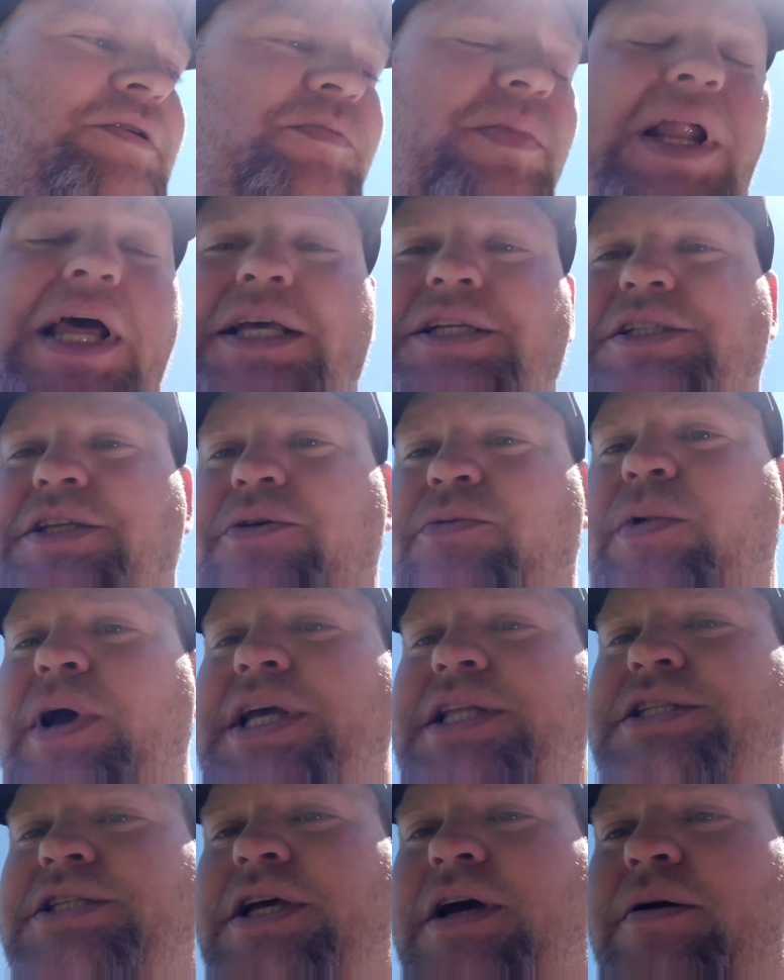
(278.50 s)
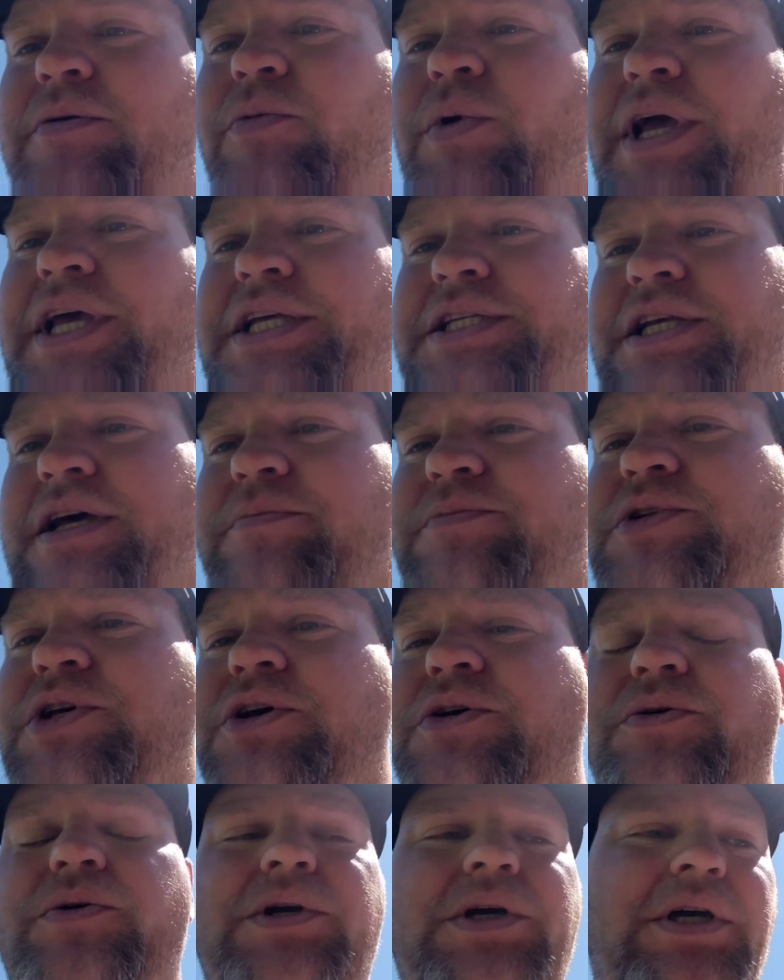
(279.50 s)
plastic weighs up
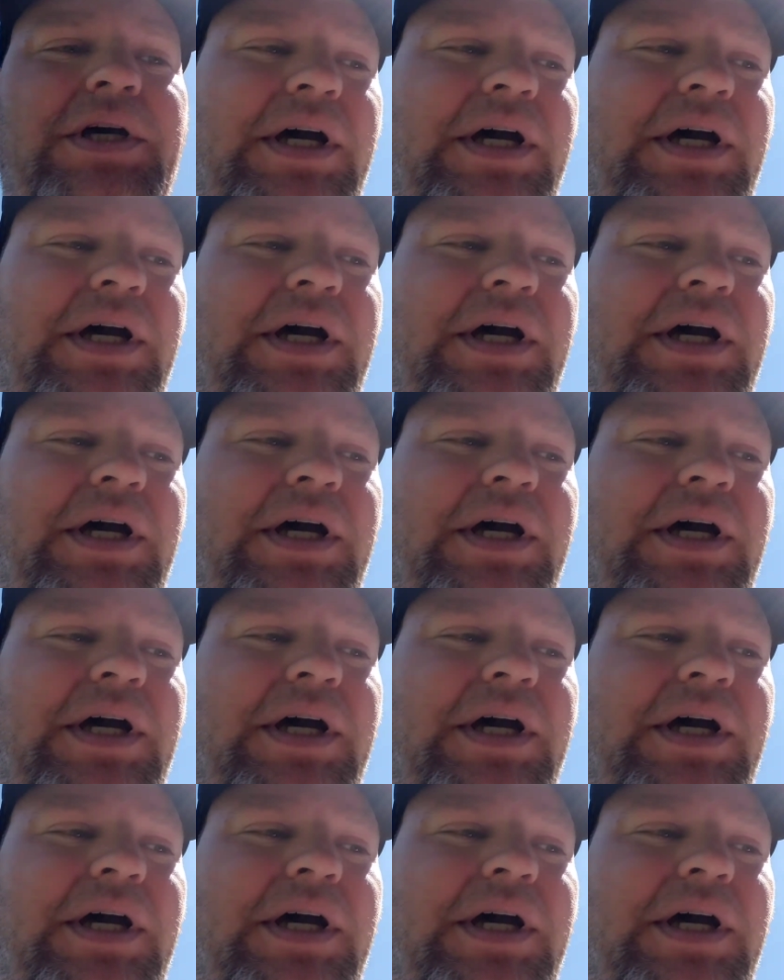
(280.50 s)
too.